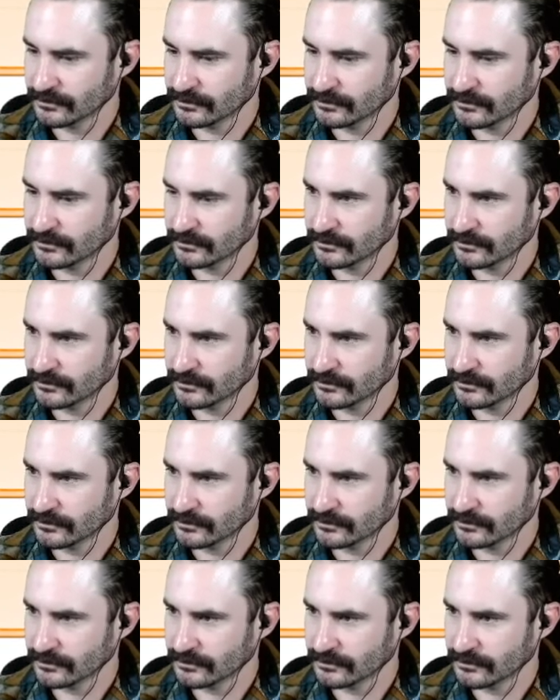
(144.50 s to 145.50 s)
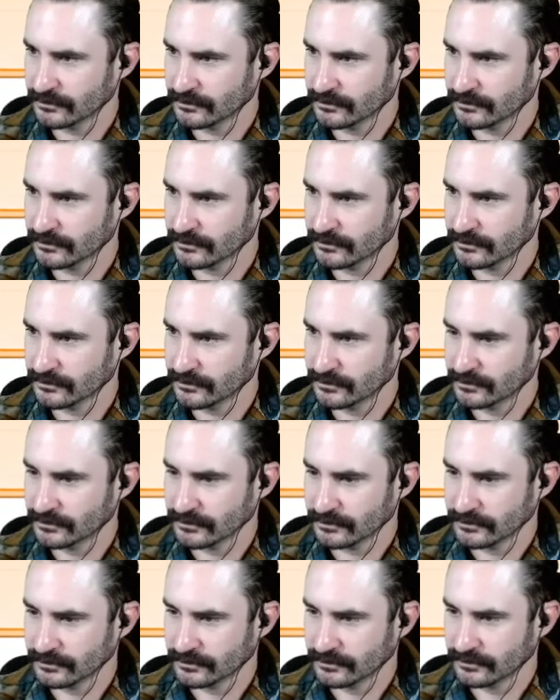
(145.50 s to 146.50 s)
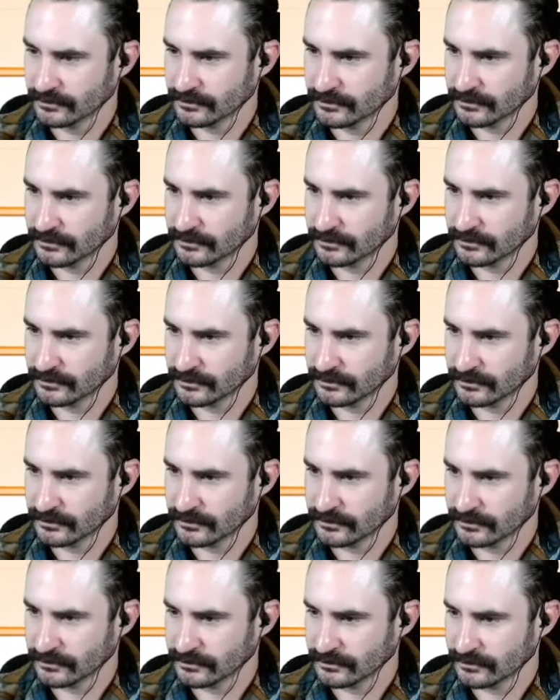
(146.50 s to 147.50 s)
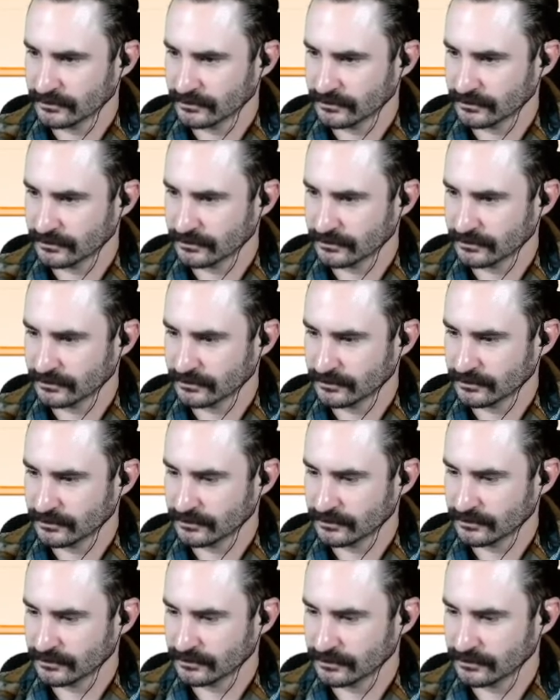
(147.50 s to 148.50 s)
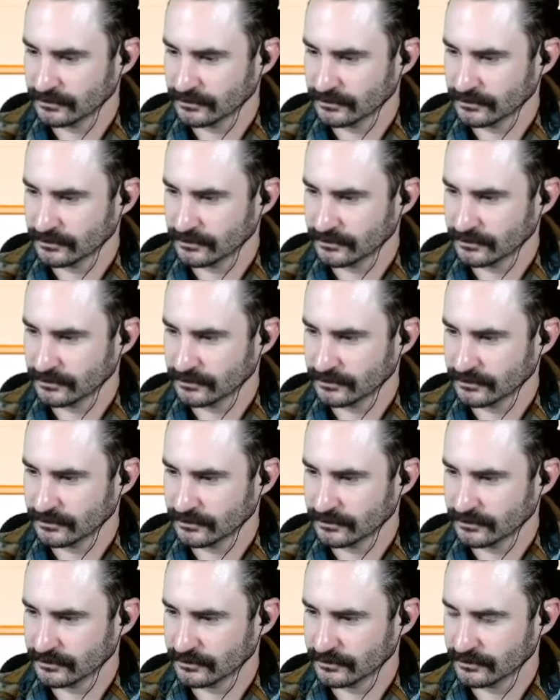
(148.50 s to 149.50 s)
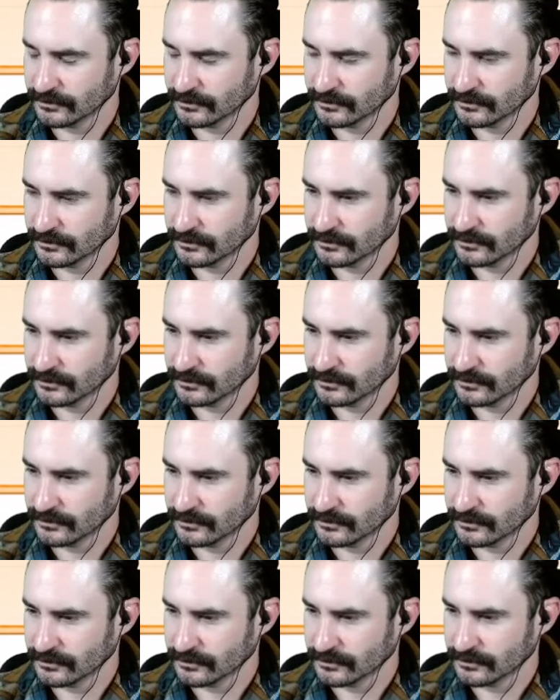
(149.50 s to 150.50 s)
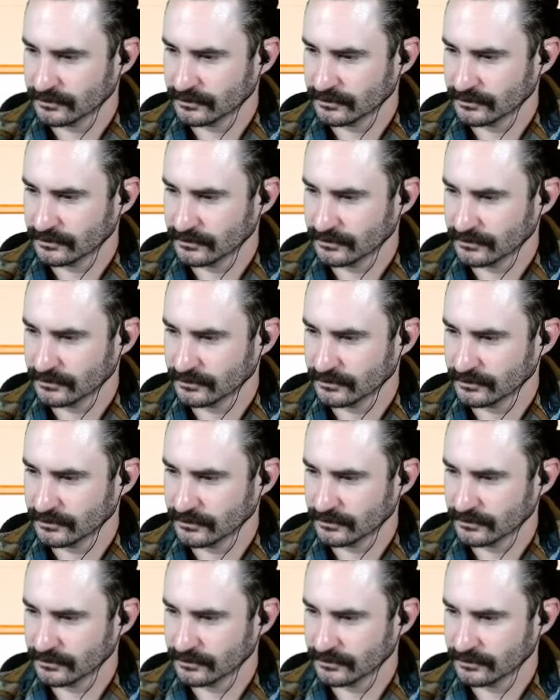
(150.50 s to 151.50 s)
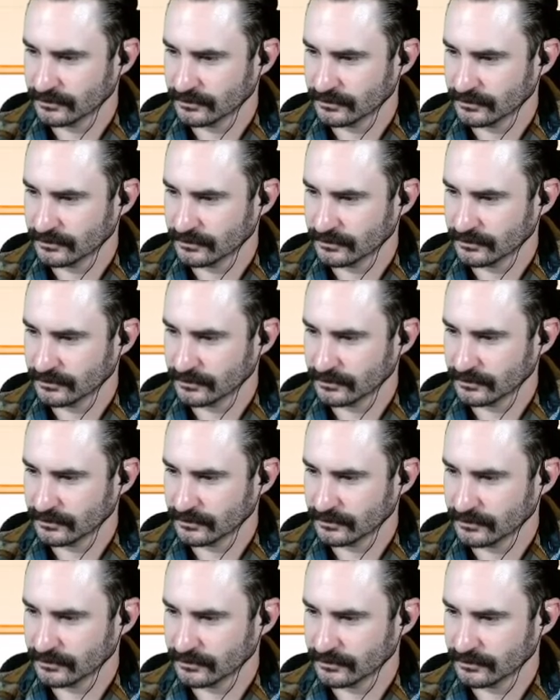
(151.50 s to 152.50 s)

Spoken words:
(silent)